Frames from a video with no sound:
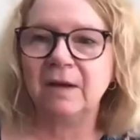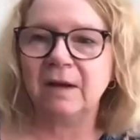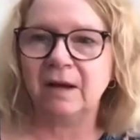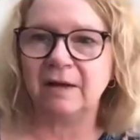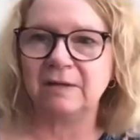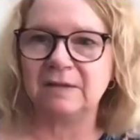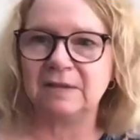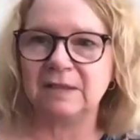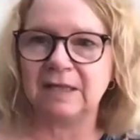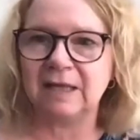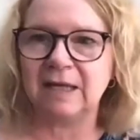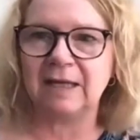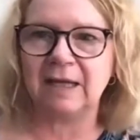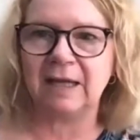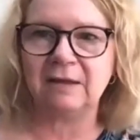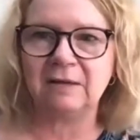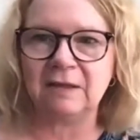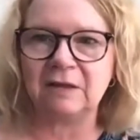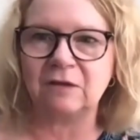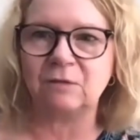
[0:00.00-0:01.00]
on
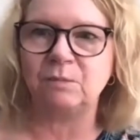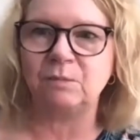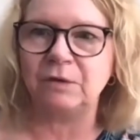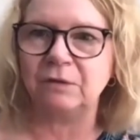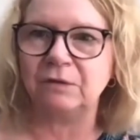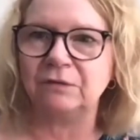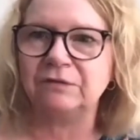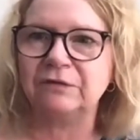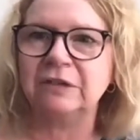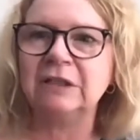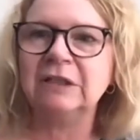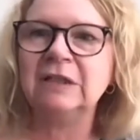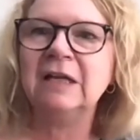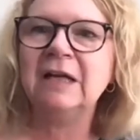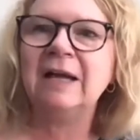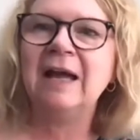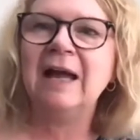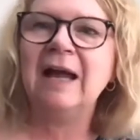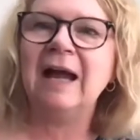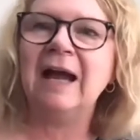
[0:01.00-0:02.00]
DI8. It's beautiful.
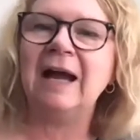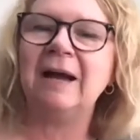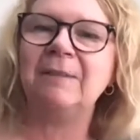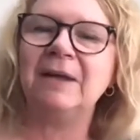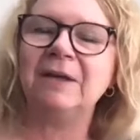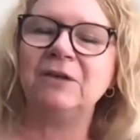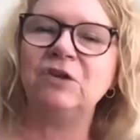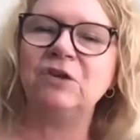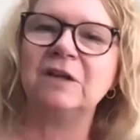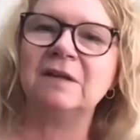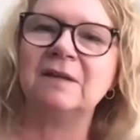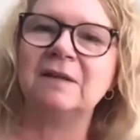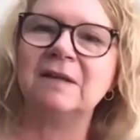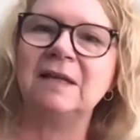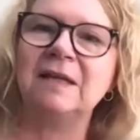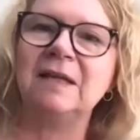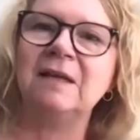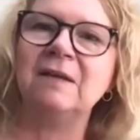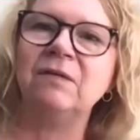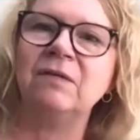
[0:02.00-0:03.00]
And you can
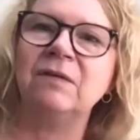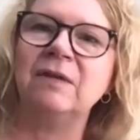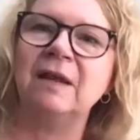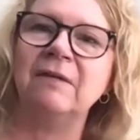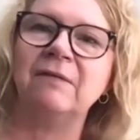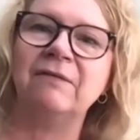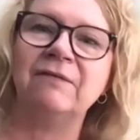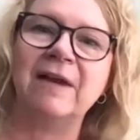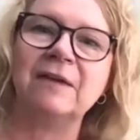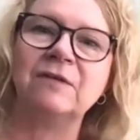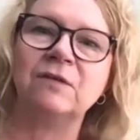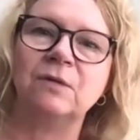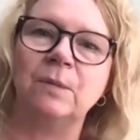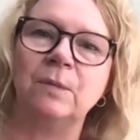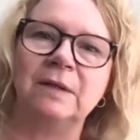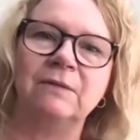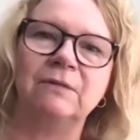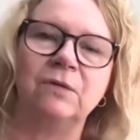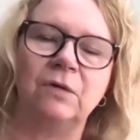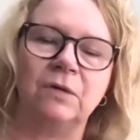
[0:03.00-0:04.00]
see the faster
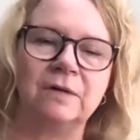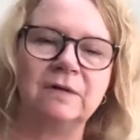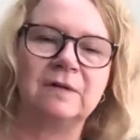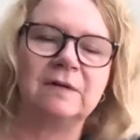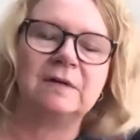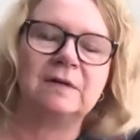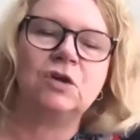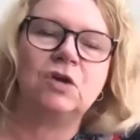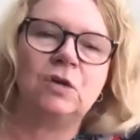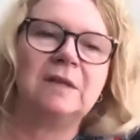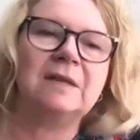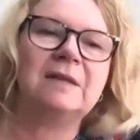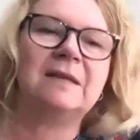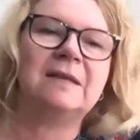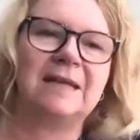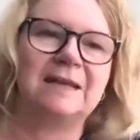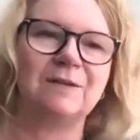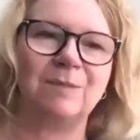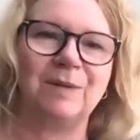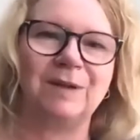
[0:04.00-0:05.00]
one, of course, isn't going to
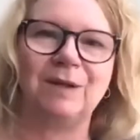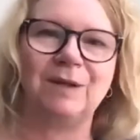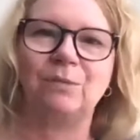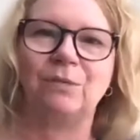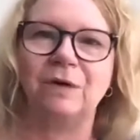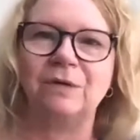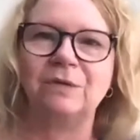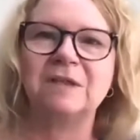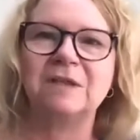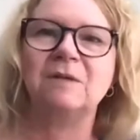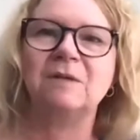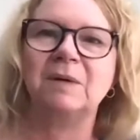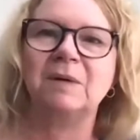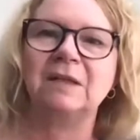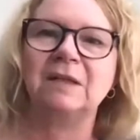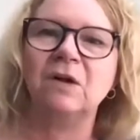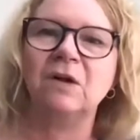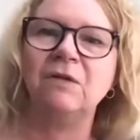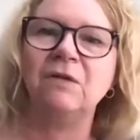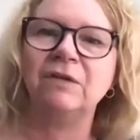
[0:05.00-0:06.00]
see as many proteins,
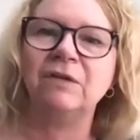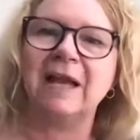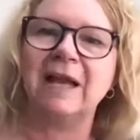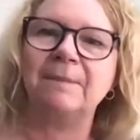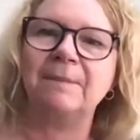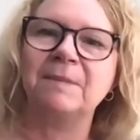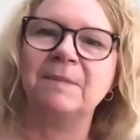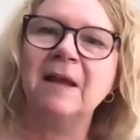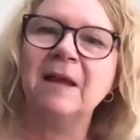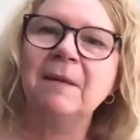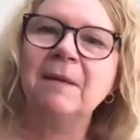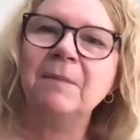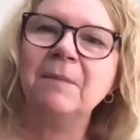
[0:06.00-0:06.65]
but it overlaps.